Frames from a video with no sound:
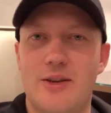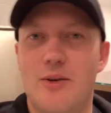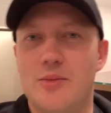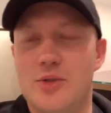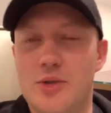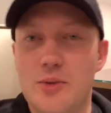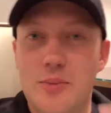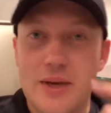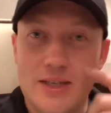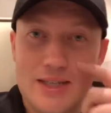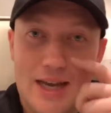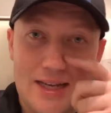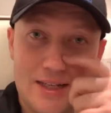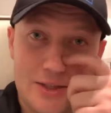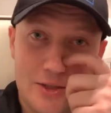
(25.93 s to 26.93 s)
So I'm super
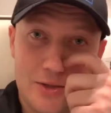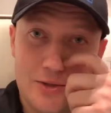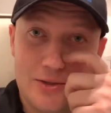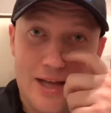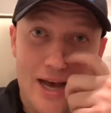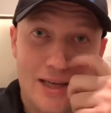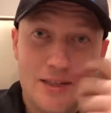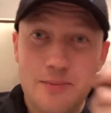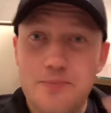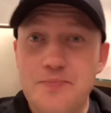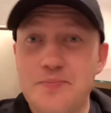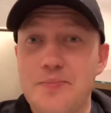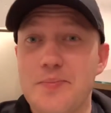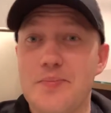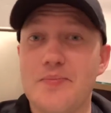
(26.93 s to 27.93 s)
excited to do that.
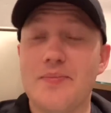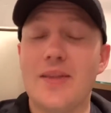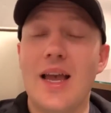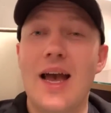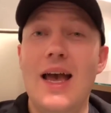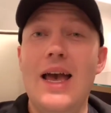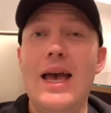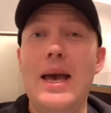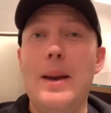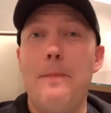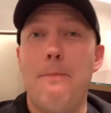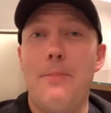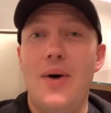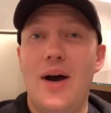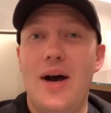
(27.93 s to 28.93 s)

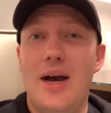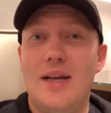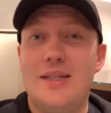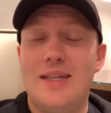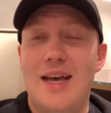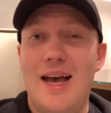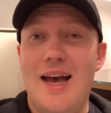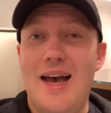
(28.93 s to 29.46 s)
But